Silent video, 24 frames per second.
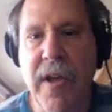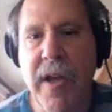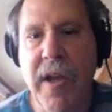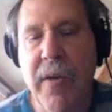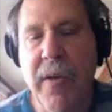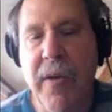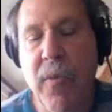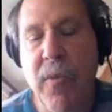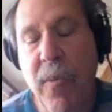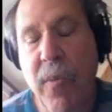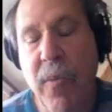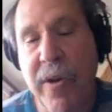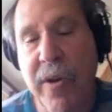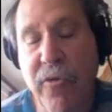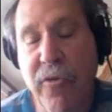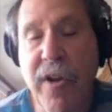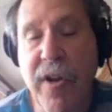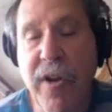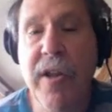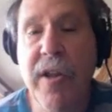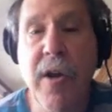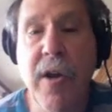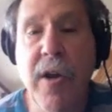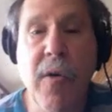What's
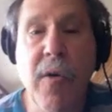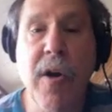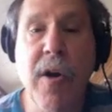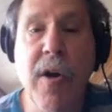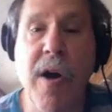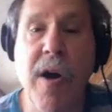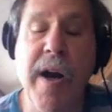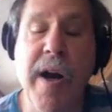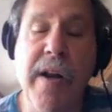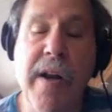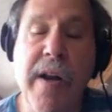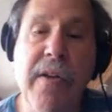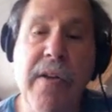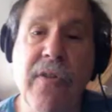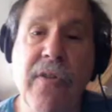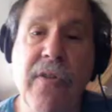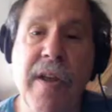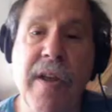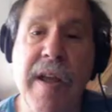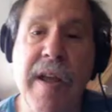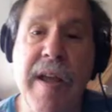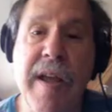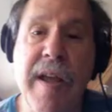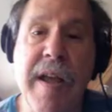really going on is,
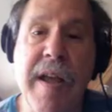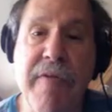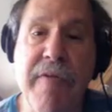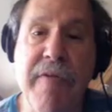if